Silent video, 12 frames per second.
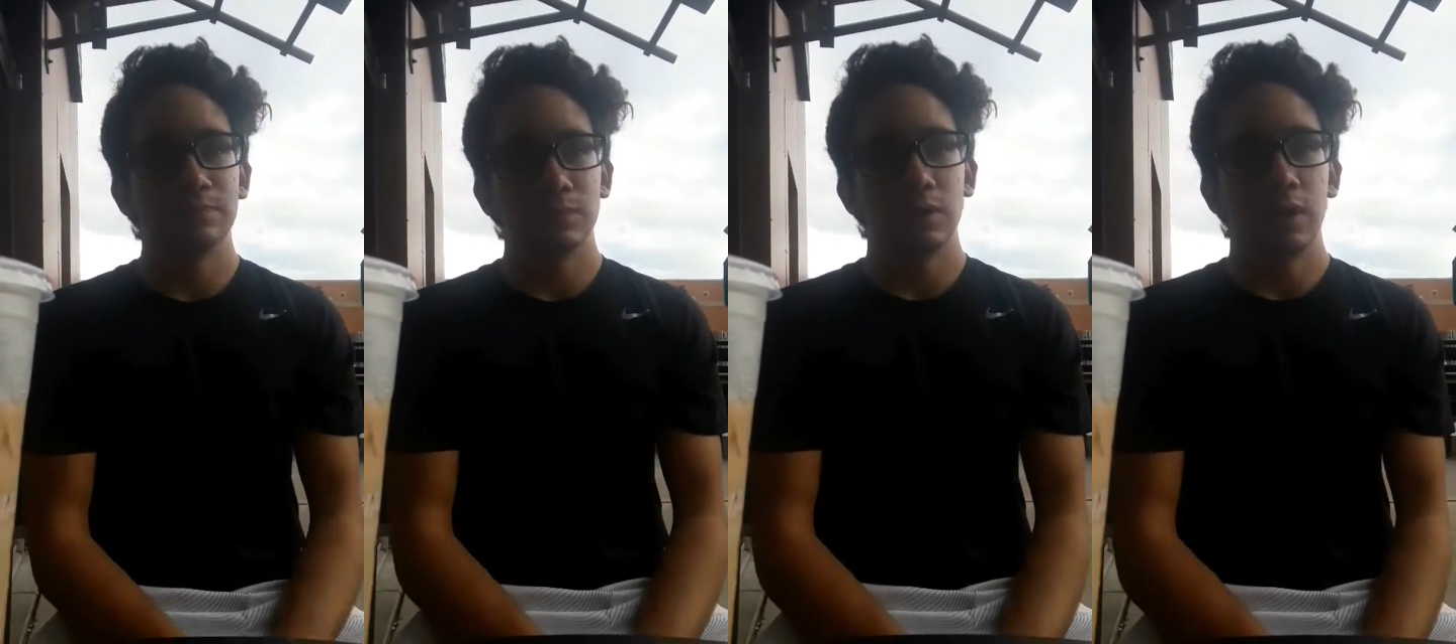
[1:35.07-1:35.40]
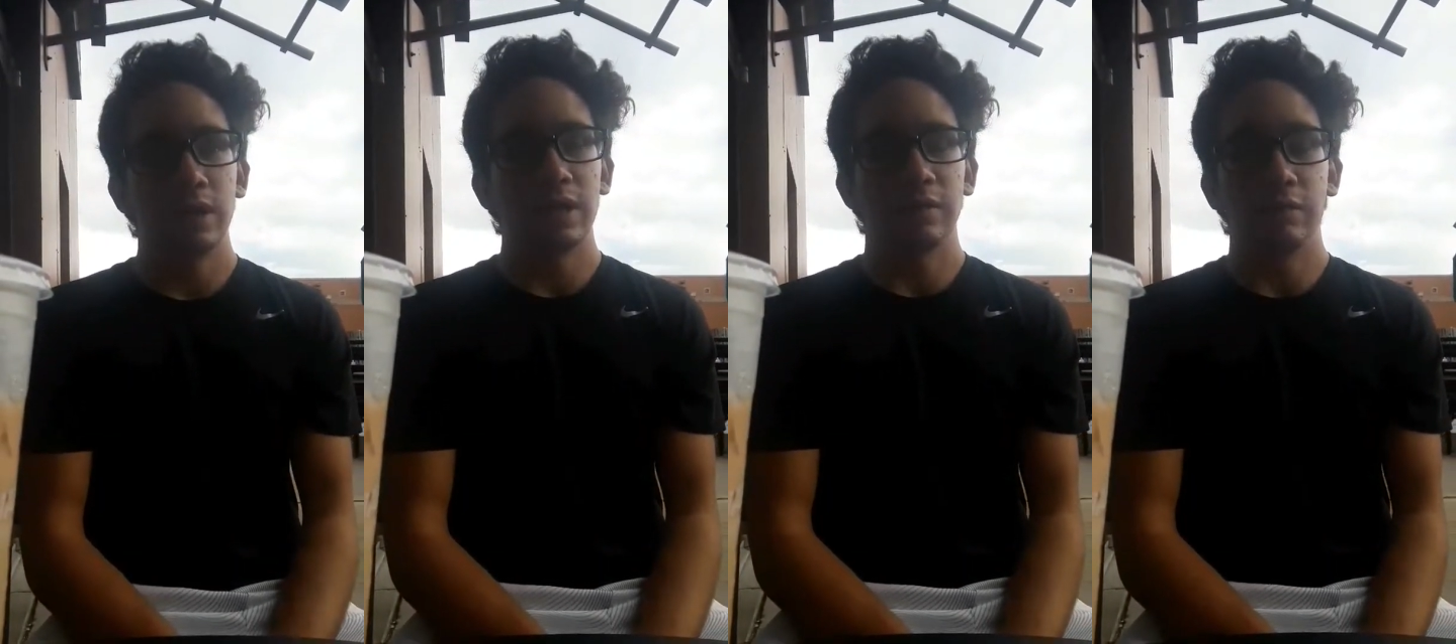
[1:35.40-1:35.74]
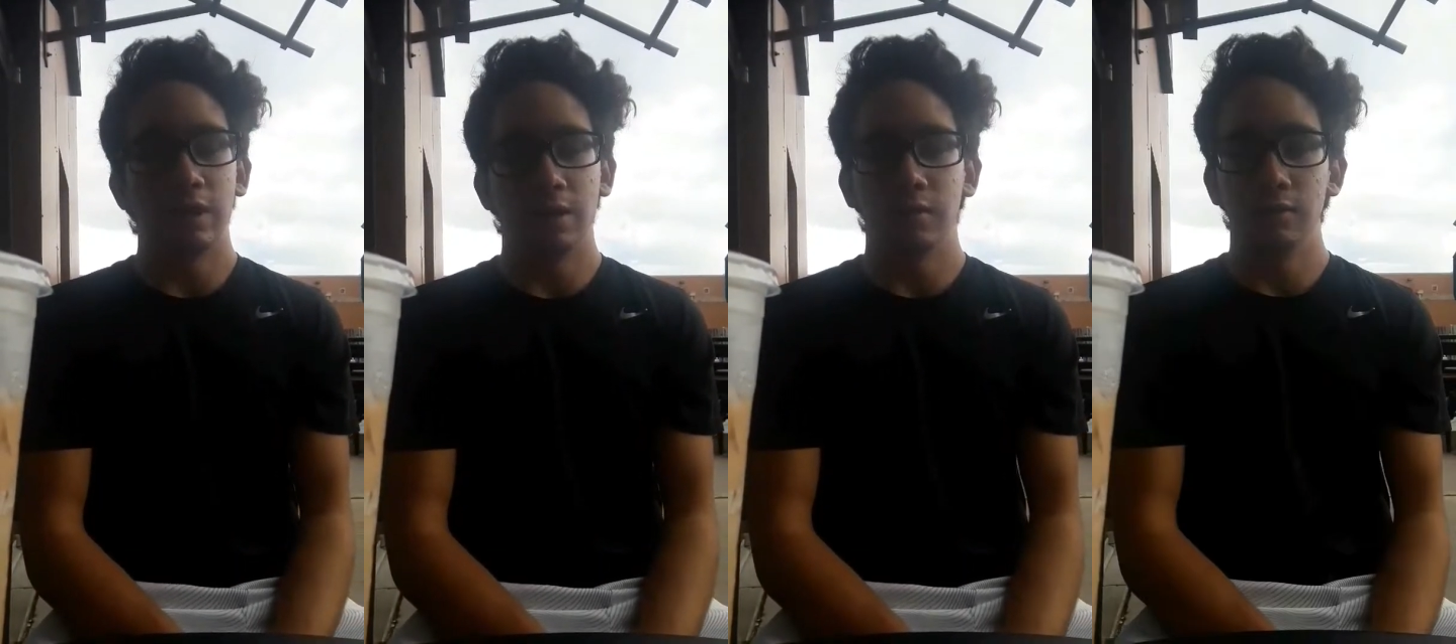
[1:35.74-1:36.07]
you know, I like
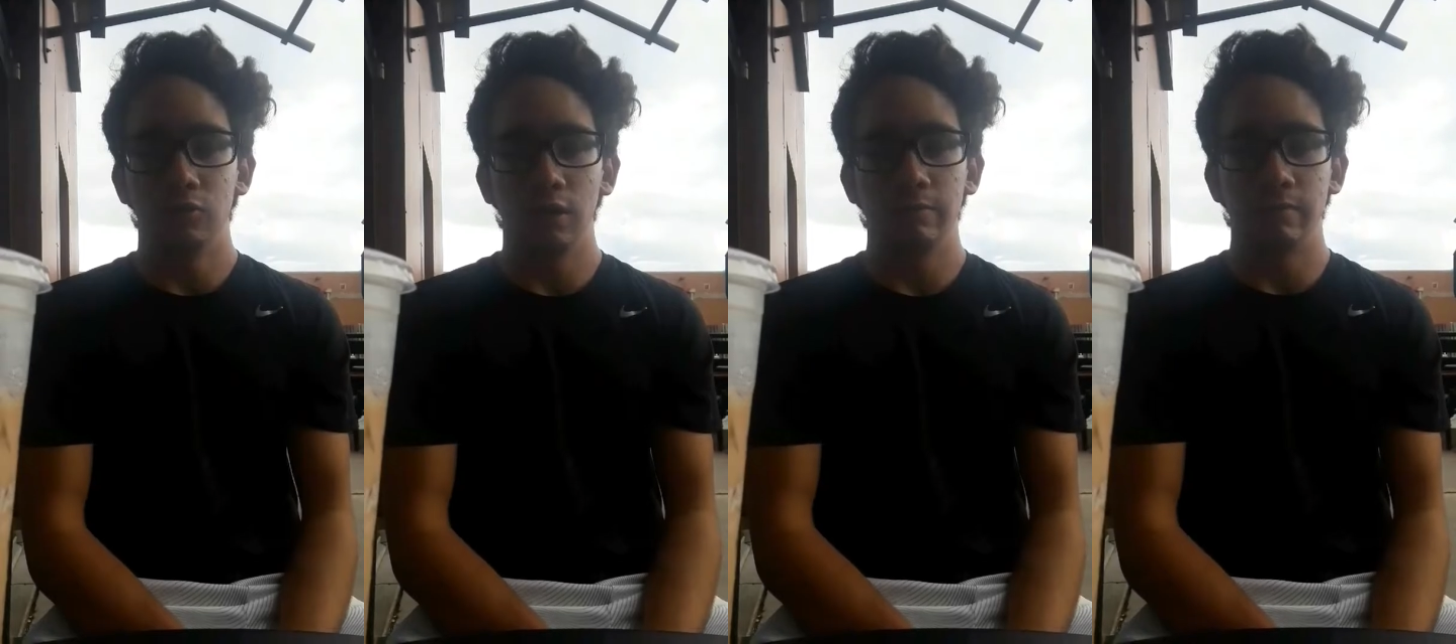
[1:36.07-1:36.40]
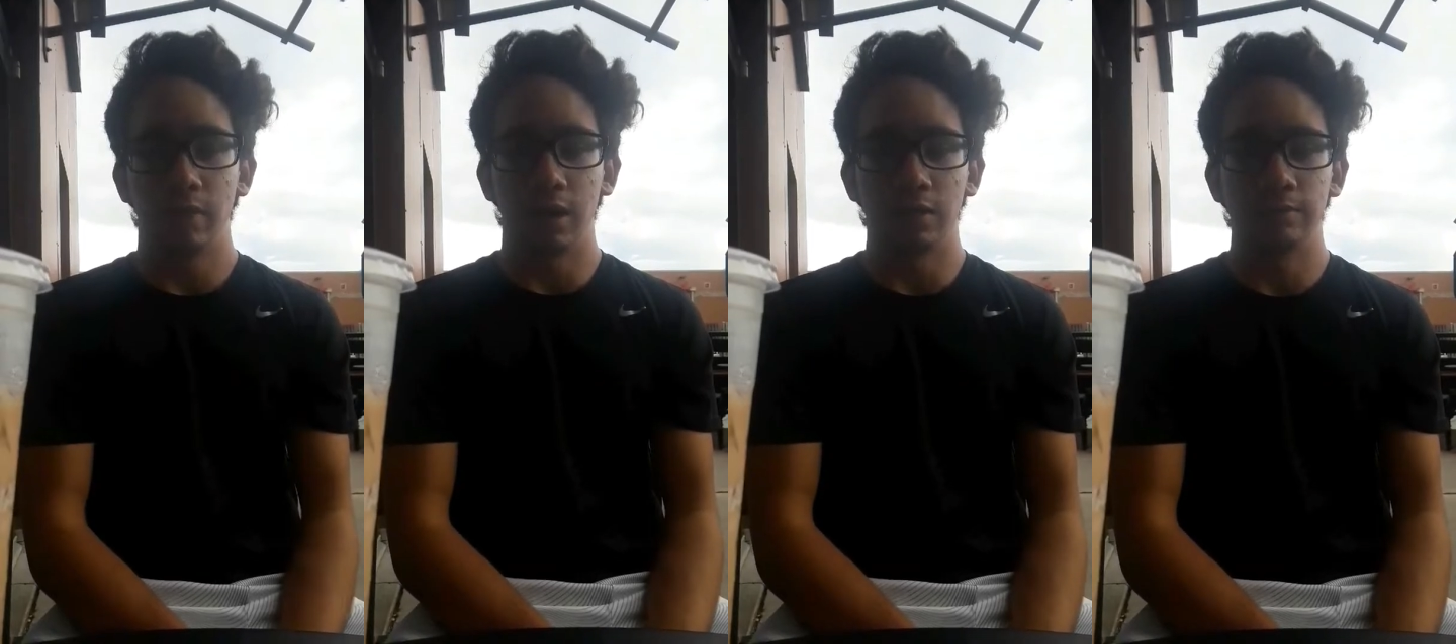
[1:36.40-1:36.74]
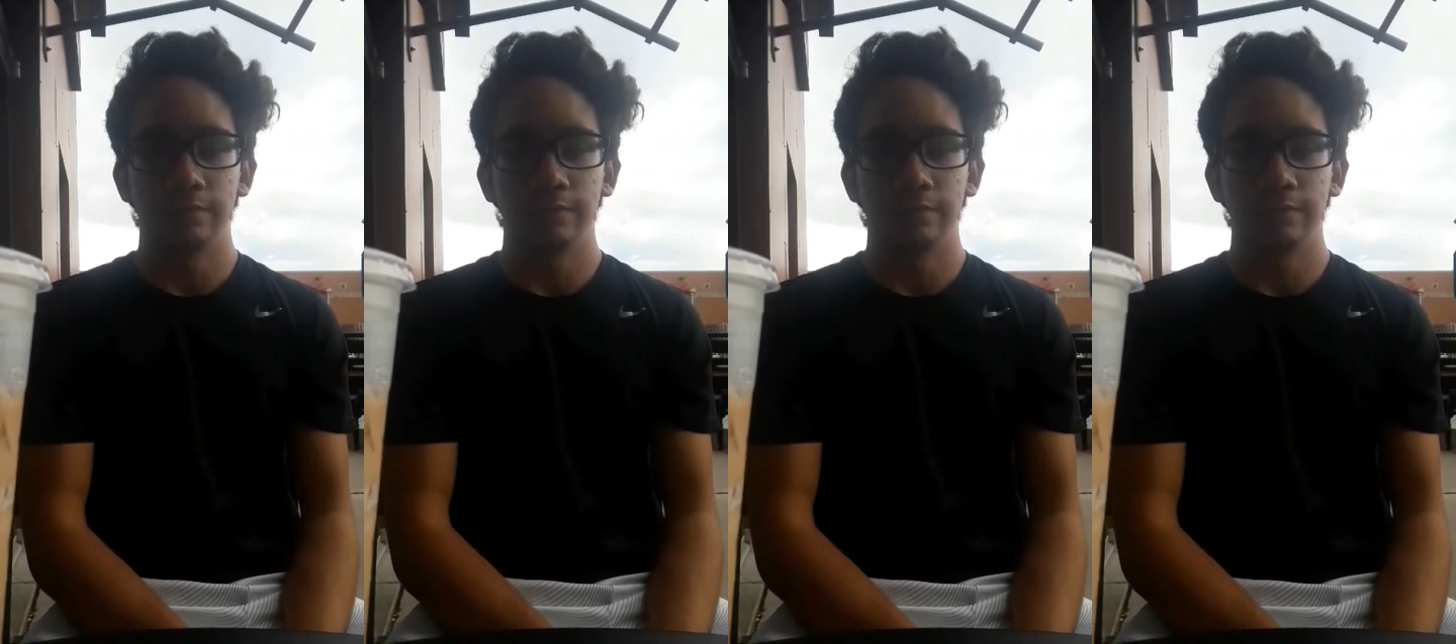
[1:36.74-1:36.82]
vanilla and cream in mine.